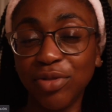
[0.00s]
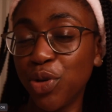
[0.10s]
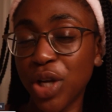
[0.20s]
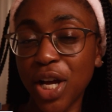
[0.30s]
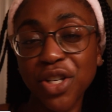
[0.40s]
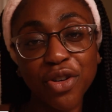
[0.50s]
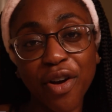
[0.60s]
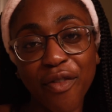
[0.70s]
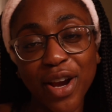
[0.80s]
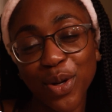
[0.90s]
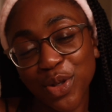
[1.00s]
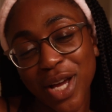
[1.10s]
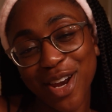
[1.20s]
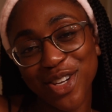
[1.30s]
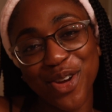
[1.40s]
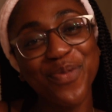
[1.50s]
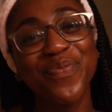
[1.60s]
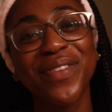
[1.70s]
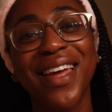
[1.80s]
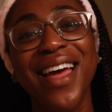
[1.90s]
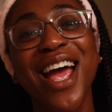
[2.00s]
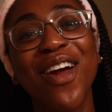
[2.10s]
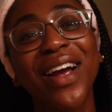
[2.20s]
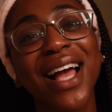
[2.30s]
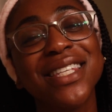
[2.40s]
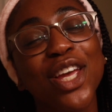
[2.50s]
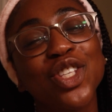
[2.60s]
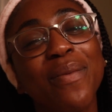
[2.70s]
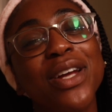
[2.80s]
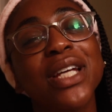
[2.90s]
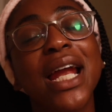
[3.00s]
Do what you gotta do, girlfriend. Do what you gotta do. Alright guys, thank you so much,